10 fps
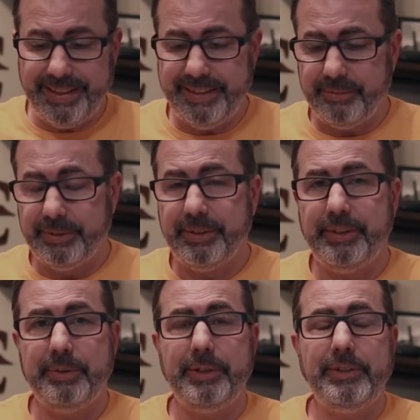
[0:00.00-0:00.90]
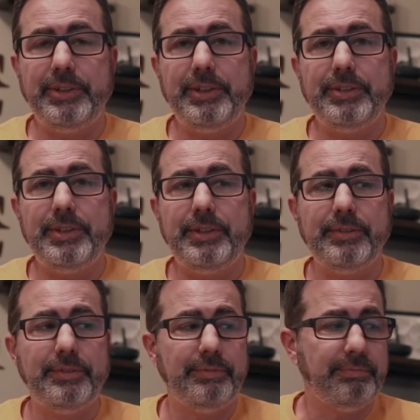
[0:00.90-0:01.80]
didn't really do any cheat
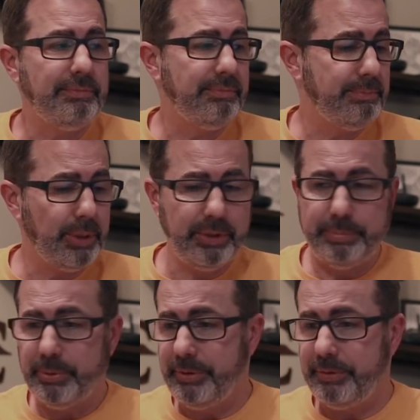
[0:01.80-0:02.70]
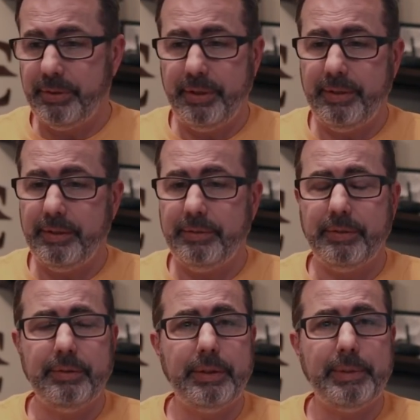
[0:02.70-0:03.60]
sheet bullet points or anything,
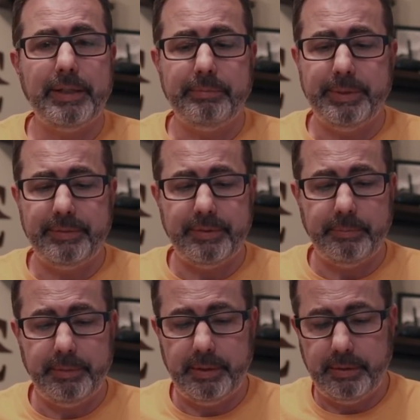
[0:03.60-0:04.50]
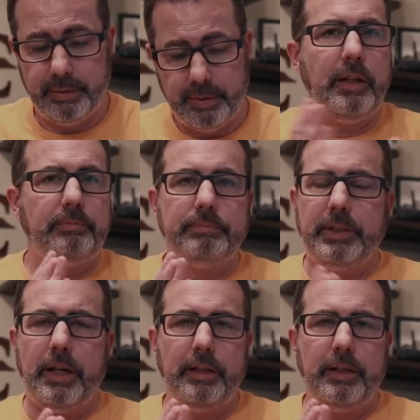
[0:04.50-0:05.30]
so I might have missed something. Cut.